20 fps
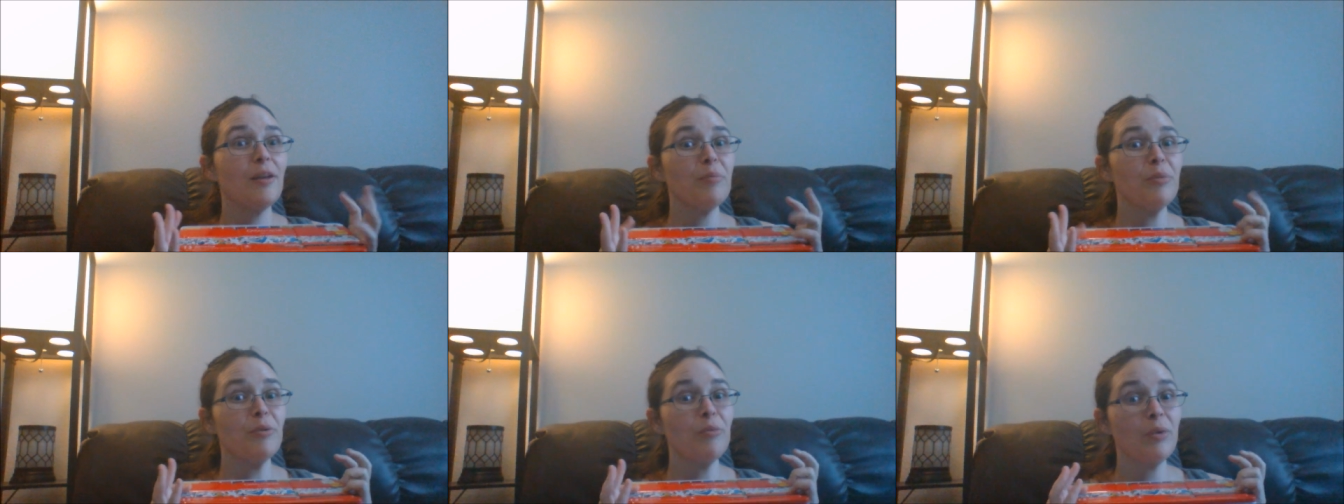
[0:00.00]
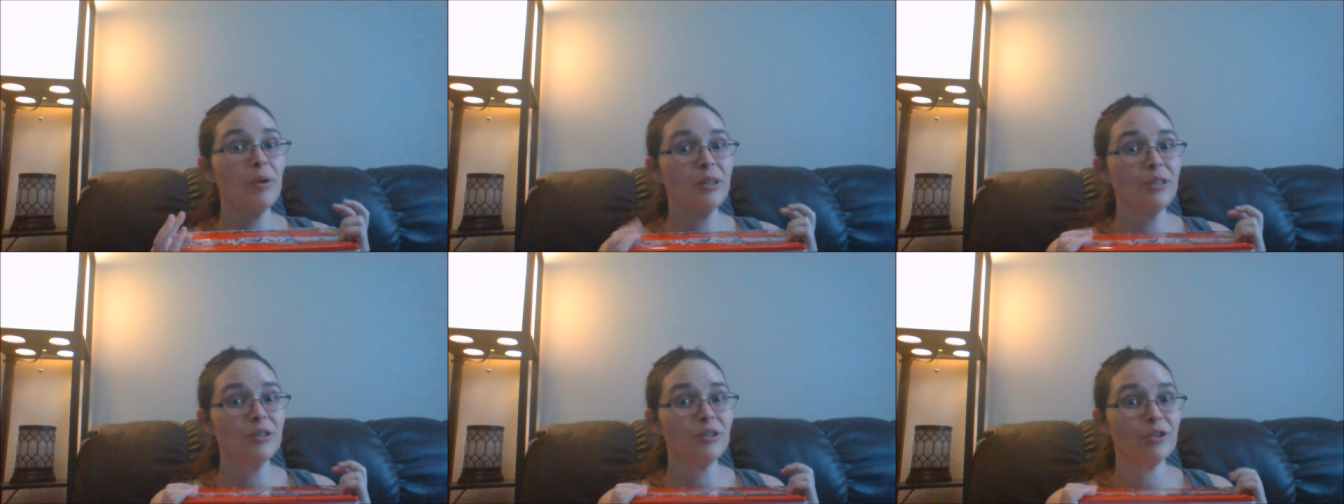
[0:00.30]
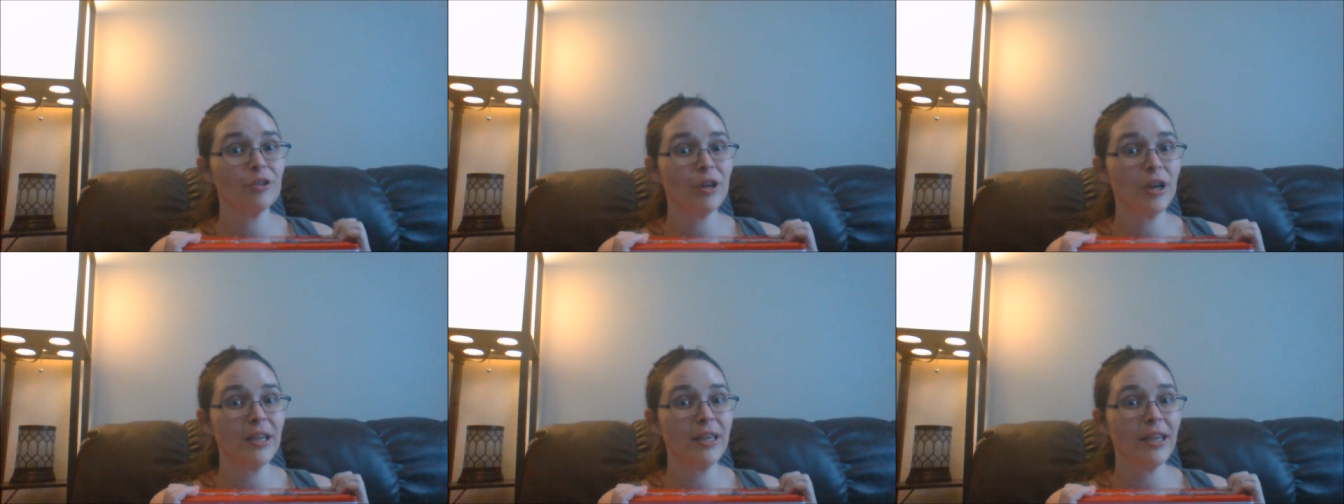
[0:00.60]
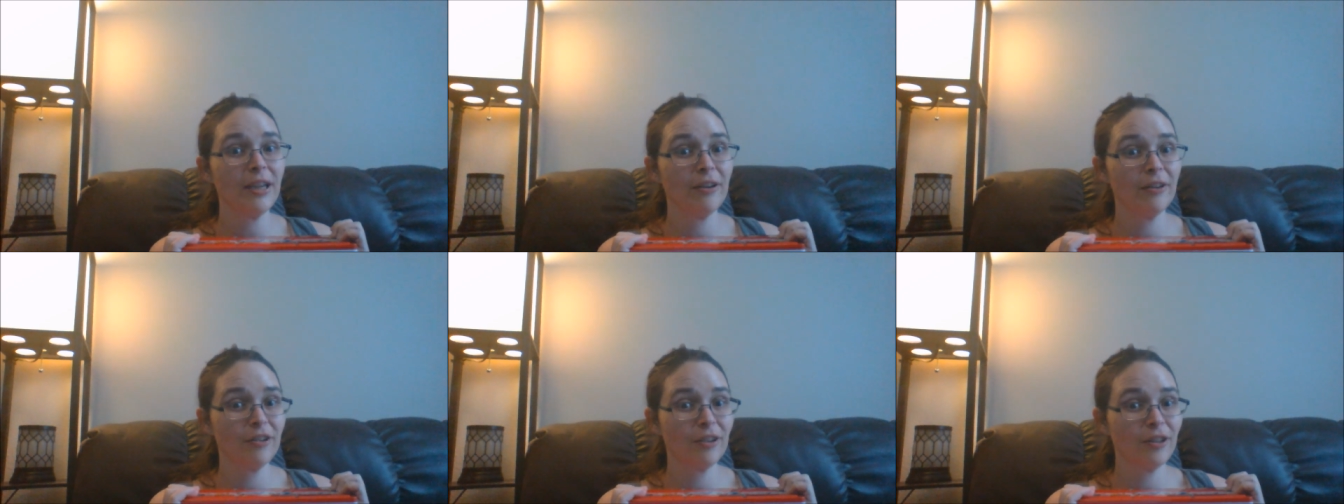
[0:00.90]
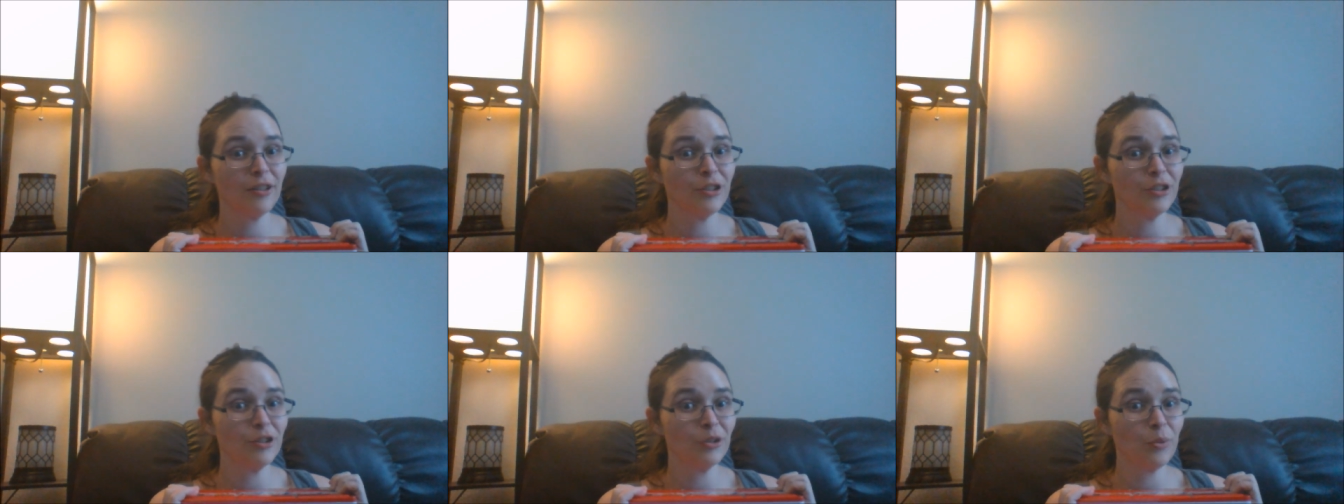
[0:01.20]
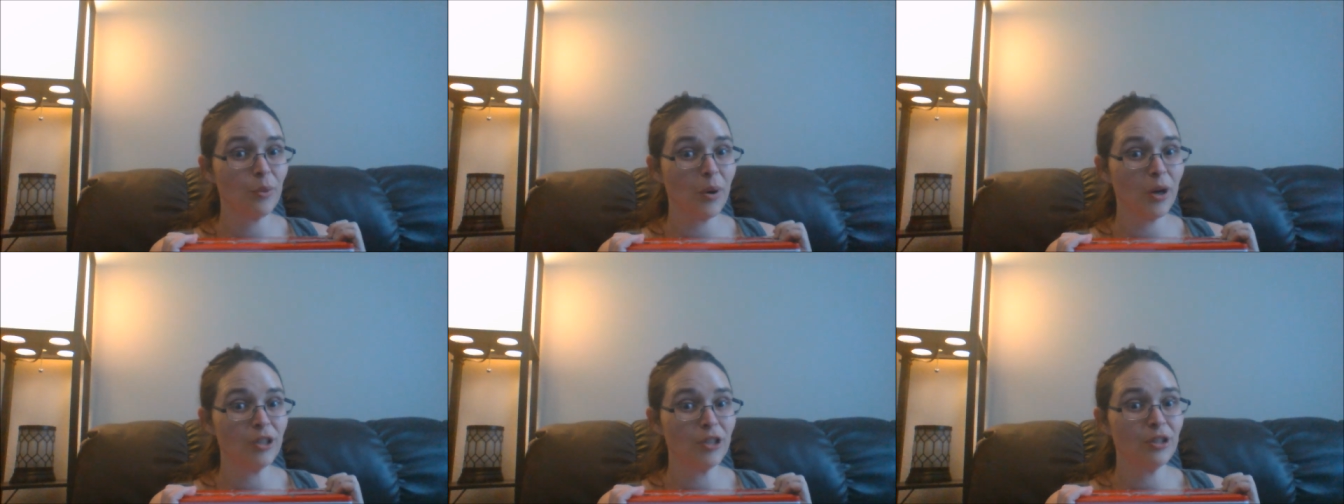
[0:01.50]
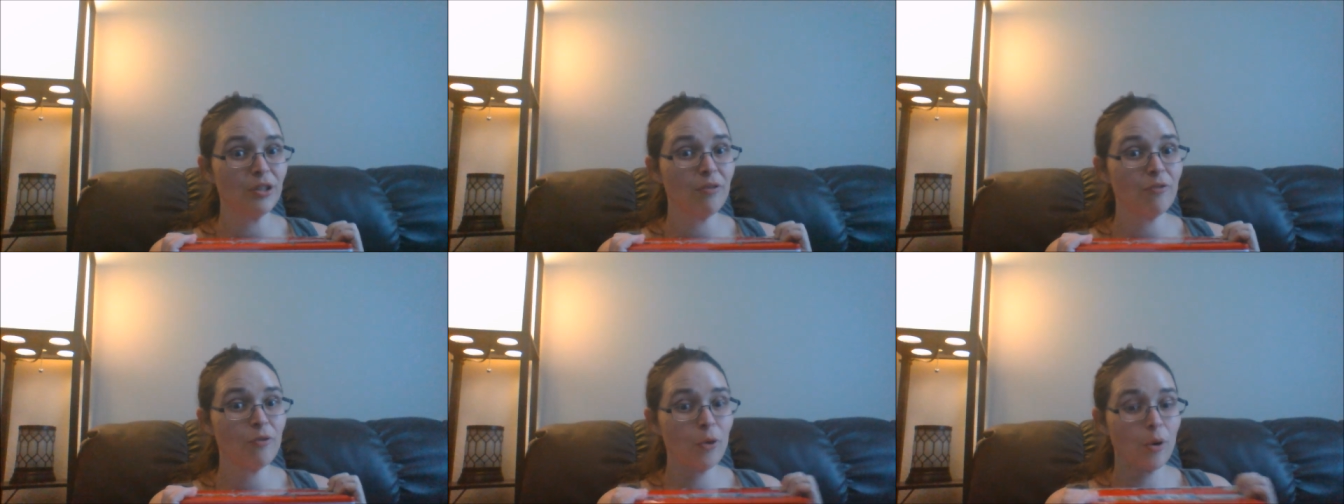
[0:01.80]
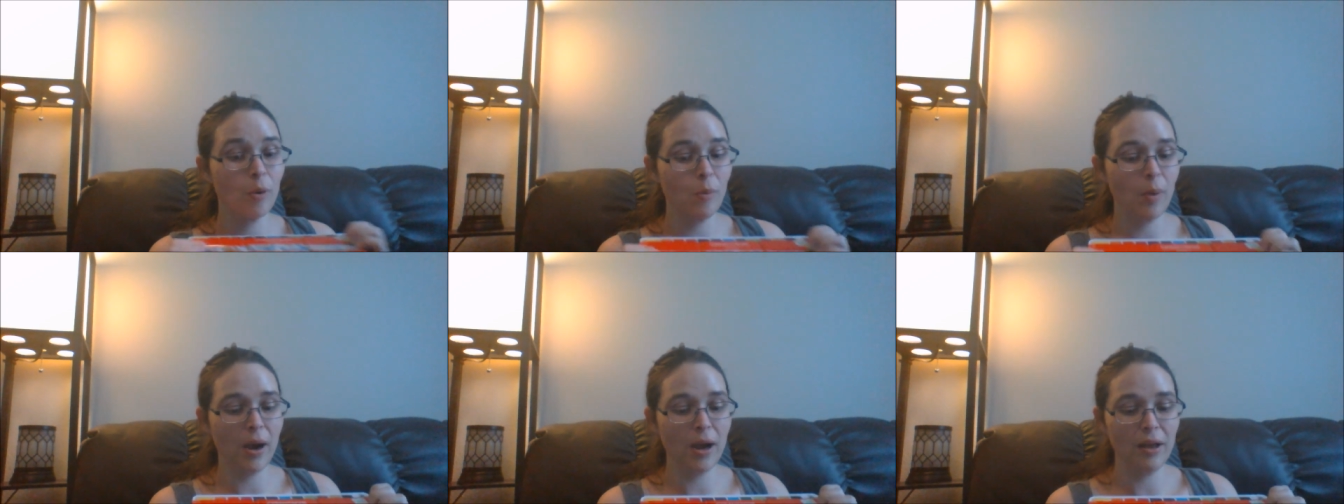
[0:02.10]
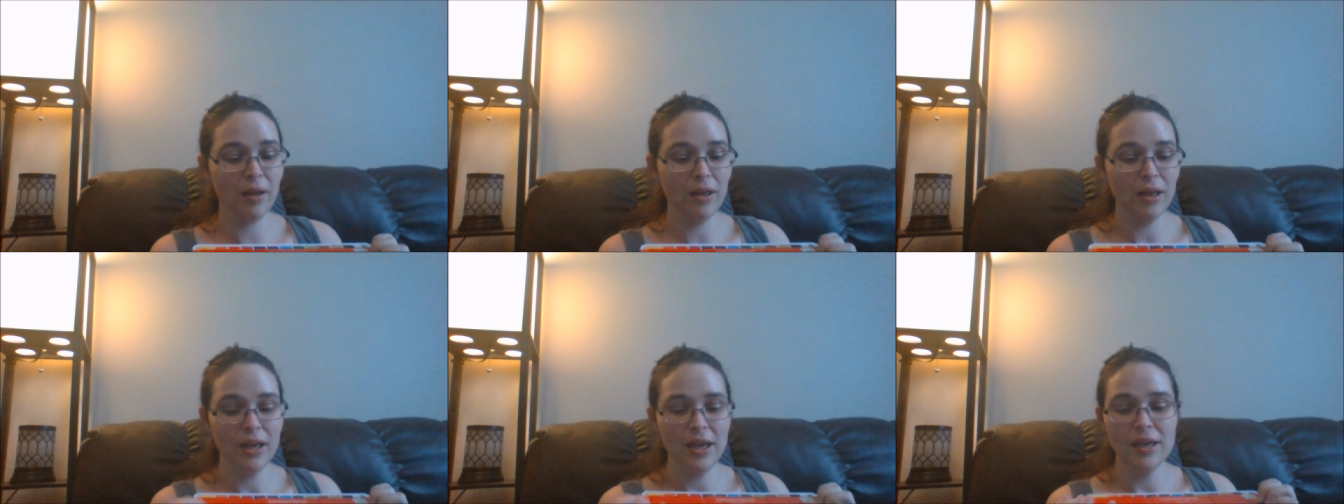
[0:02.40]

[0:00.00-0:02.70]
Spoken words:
I've been wanting to try Caran d'Ache's gouache for a while.